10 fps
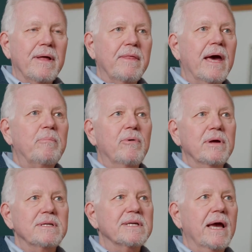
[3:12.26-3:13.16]
by that
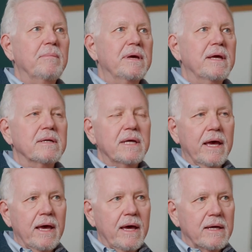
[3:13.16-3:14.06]
point in time, it
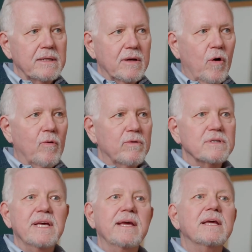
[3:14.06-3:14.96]
had
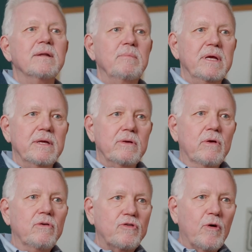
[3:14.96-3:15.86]
overtaken me
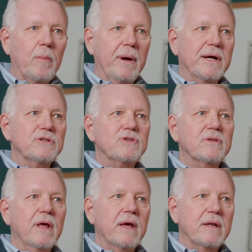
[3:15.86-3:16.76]
so
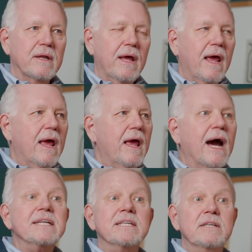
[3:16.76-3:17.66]
much that
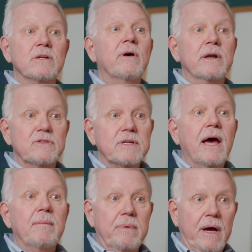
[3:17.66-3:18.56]
I didn't know how to
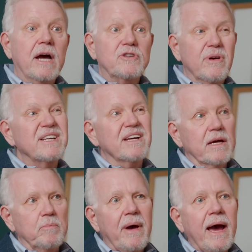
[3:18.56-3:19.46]
stop. I tried to
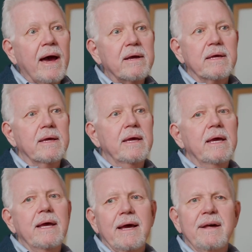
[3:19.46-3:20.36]
cut back,
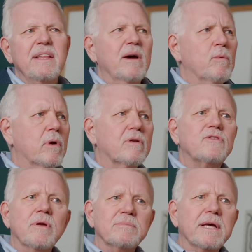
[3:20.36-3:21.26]
and that worked
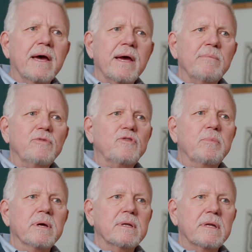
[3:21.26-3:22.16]
sometimes.
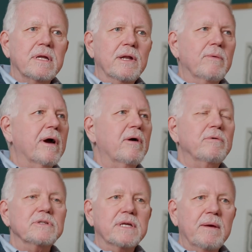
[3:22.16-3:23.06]
But, I
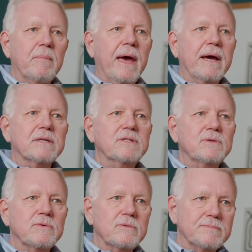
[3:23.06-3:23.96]
always came back
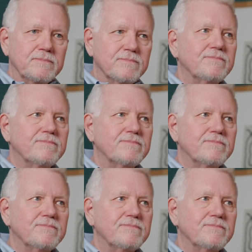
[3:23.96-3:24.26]
to,